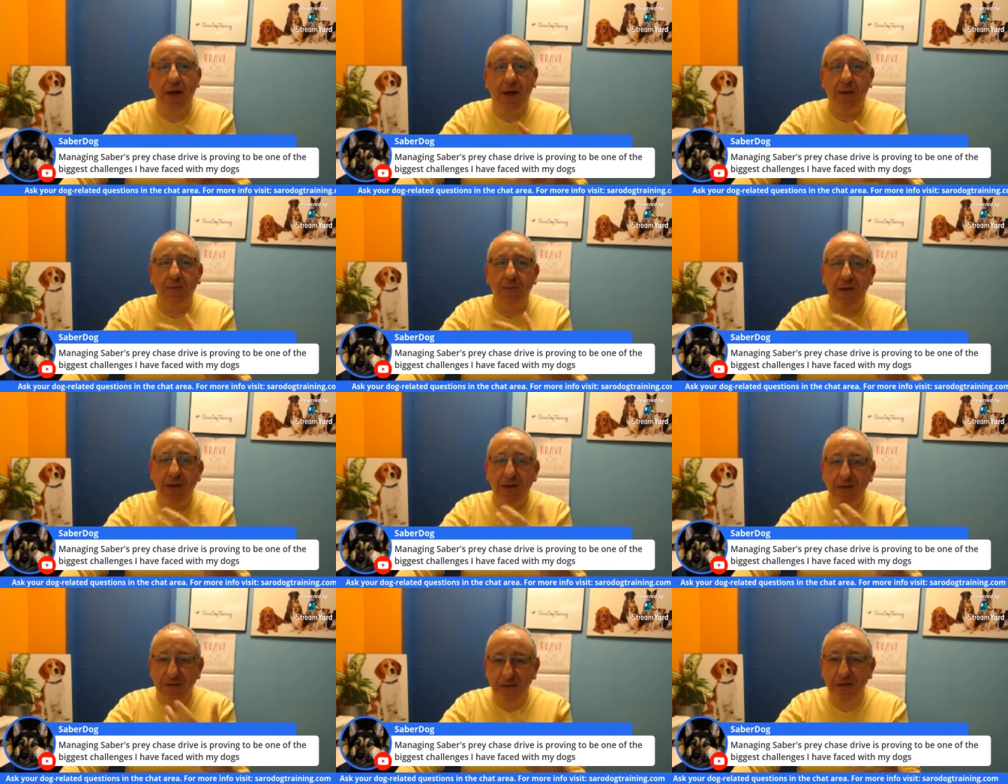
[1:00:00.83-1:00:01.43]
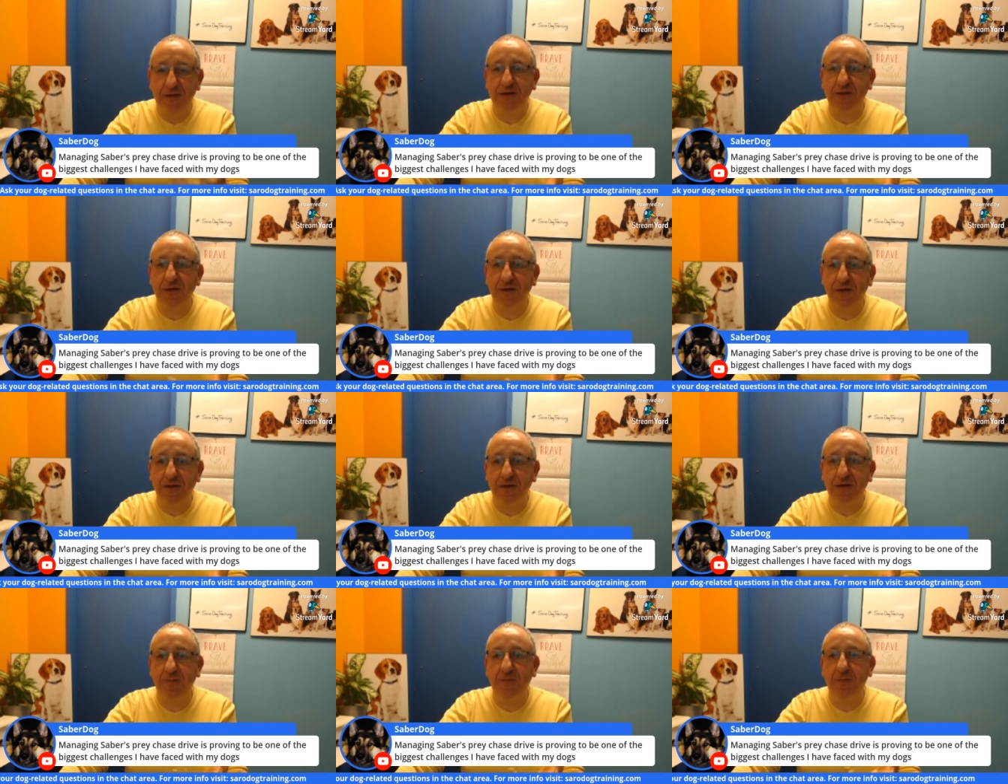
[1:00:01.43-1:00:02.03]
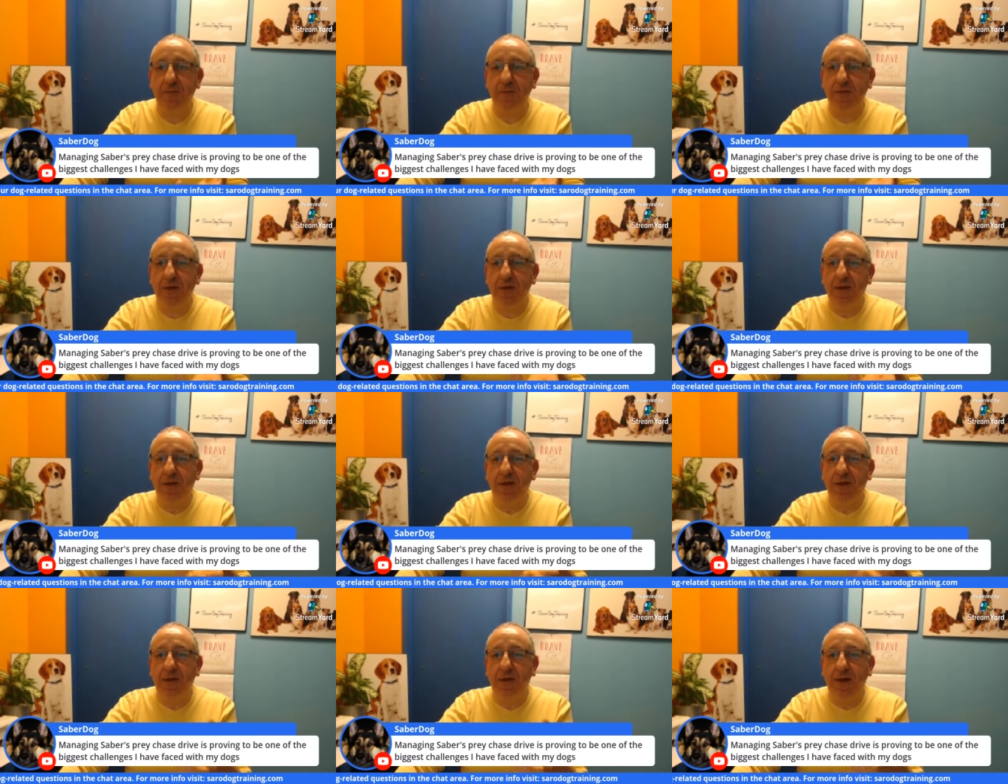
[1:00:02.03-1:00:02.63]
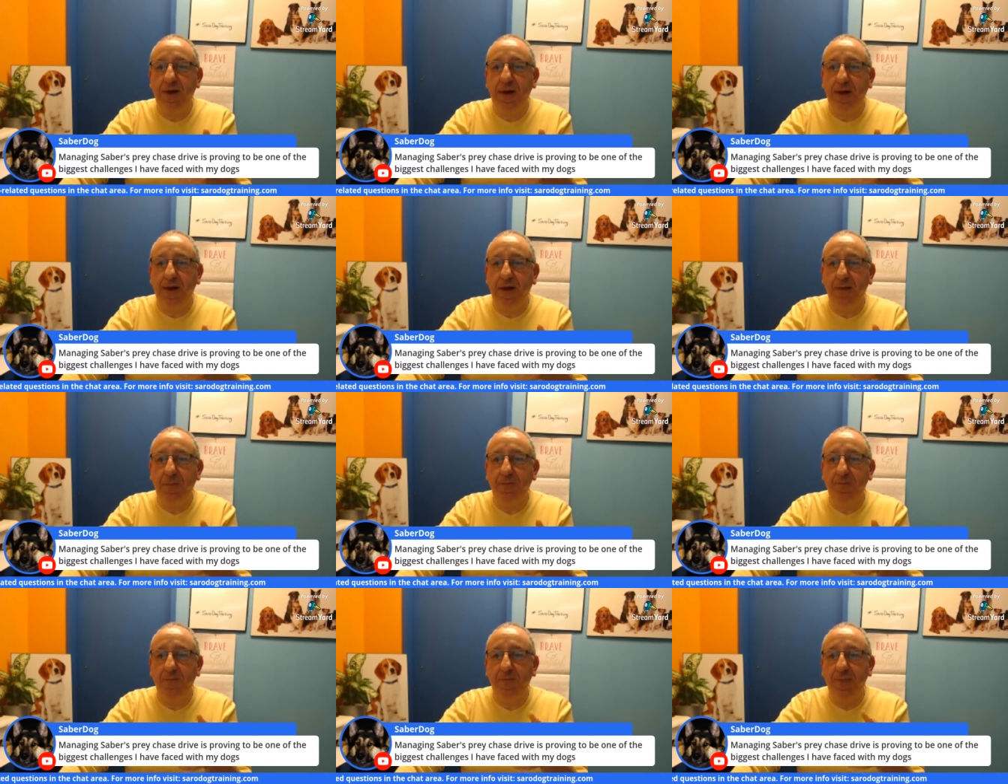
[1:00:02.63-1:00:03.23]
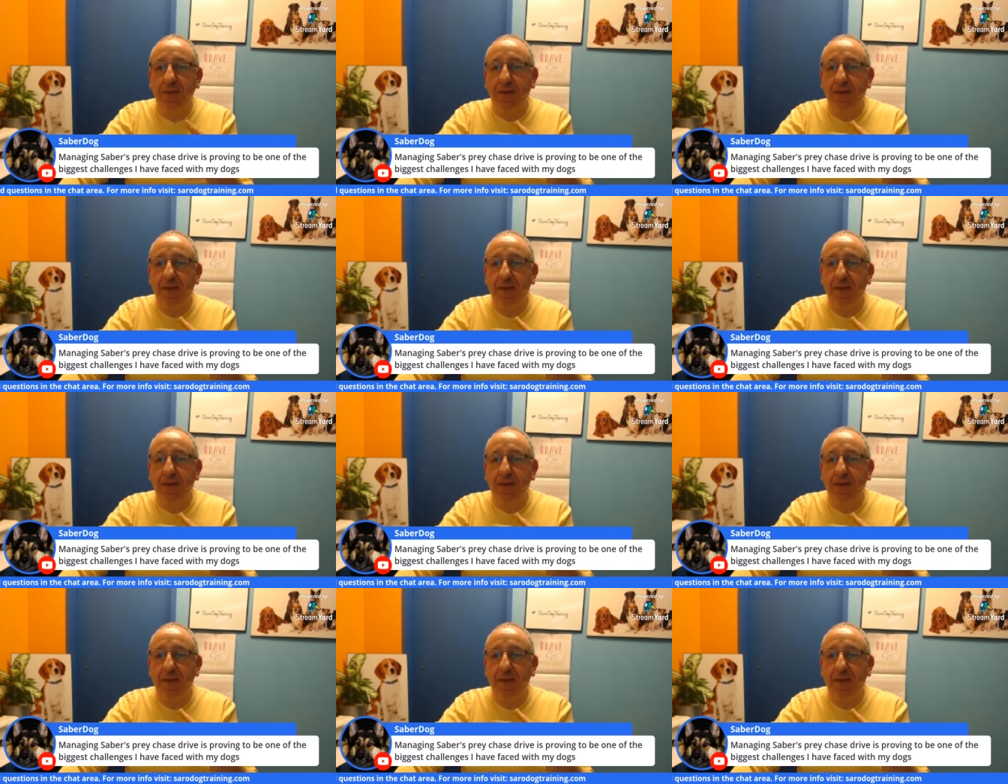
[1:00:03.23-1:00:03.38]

I'm guessing it's a him. Um,